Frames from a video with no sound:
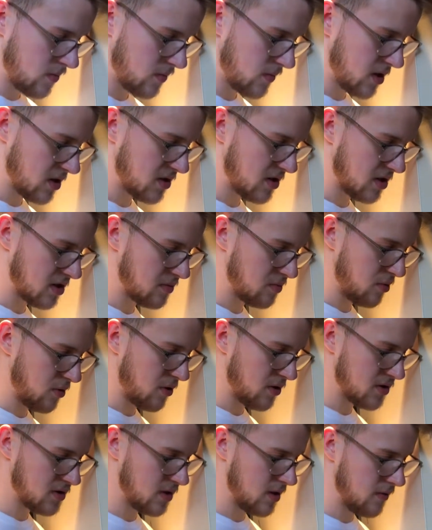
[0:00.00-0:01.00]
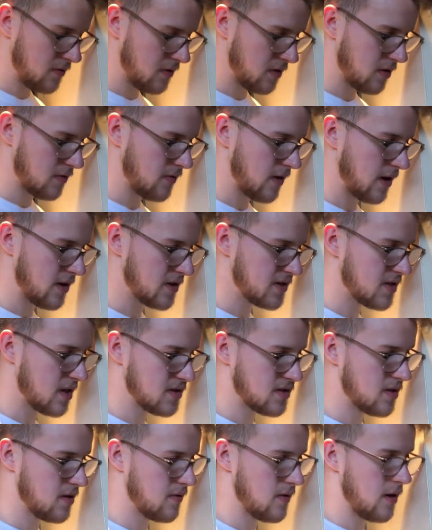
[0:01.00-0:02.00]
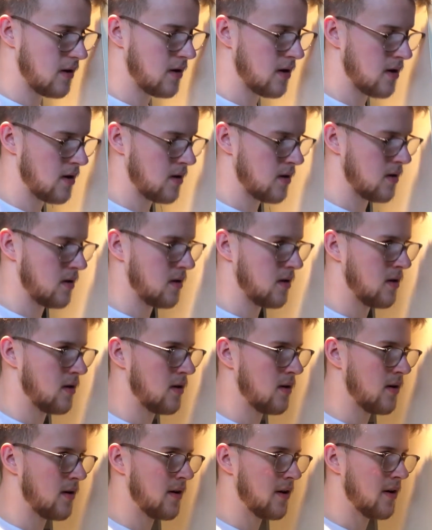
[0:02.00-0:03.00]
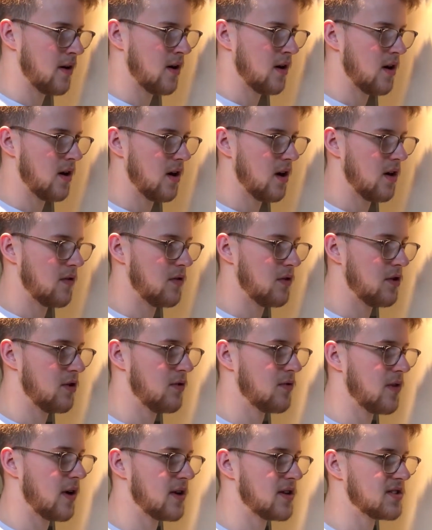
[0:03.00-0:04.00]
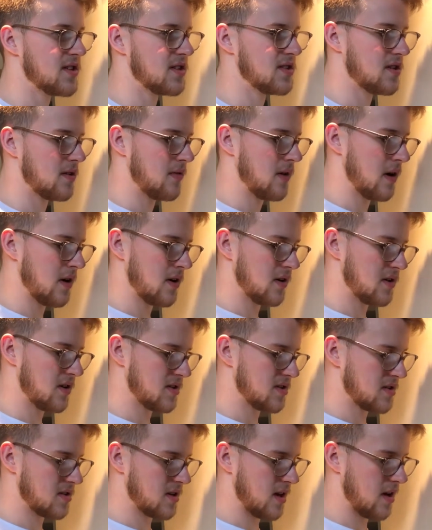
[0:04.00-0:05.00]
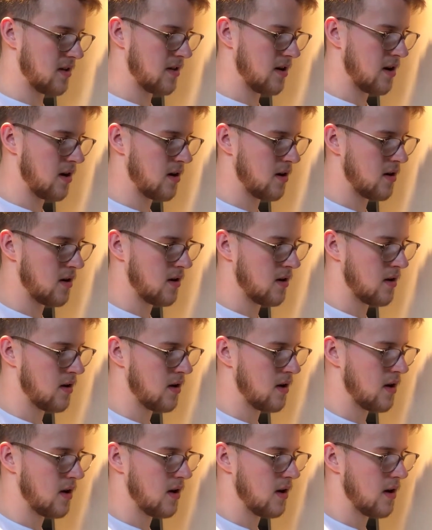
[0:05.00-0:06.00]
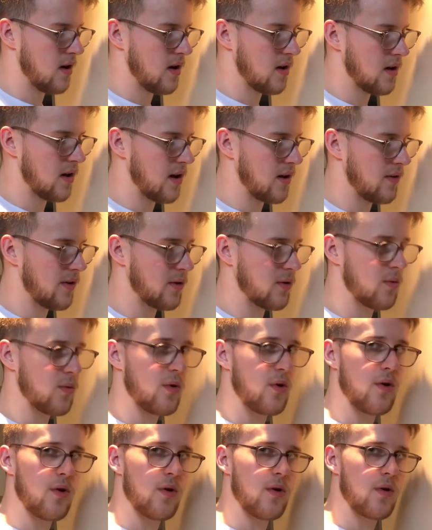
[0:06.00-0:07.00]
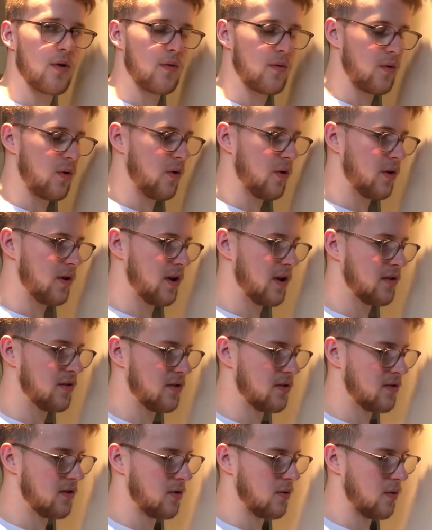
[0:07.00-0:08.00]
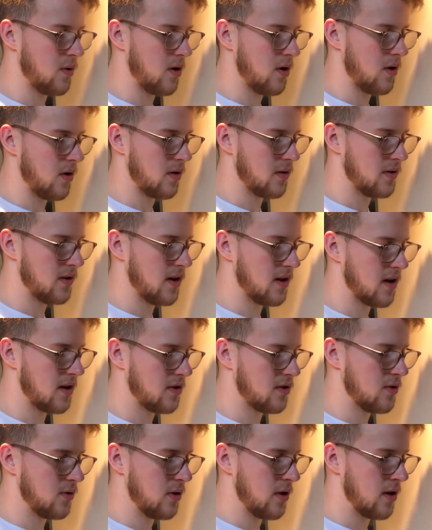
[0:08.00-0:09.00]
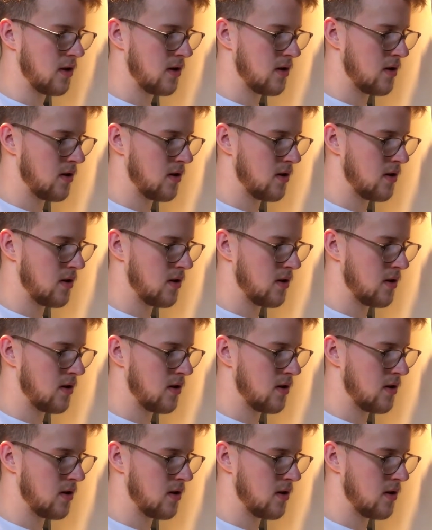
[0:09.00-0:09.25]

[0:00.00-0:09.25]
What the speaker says: Just explore, see if you could find a sensitive area. If you do find a sensitive area, just stay there, kind of like roll it into the wall, dig into it.